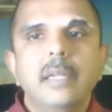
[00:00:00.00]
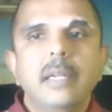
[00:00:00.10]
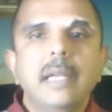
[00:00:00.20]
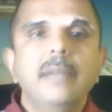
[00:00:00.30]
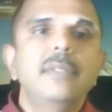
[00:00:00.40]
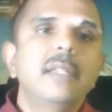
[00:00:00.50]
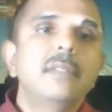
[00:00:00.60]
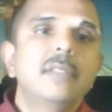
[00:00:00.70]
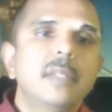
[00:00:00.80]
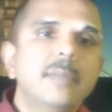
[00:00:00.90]
I've done
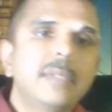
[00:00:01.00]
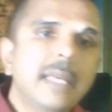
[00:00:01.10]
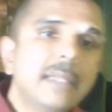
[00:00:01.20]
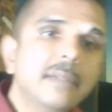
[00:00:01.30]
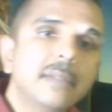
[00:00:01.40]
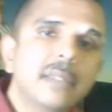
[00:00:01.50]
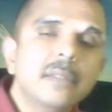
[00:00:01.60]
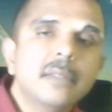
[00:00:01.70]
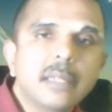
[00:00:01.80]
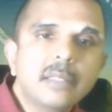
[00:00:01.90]
some of that, and
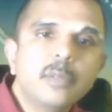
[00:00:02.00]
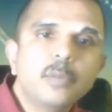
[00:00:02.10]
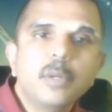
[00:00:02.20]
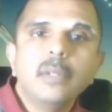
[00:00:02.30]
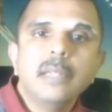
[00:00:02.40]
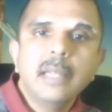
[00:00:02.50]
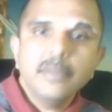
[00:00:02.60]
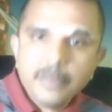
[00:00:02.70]
I think we all have.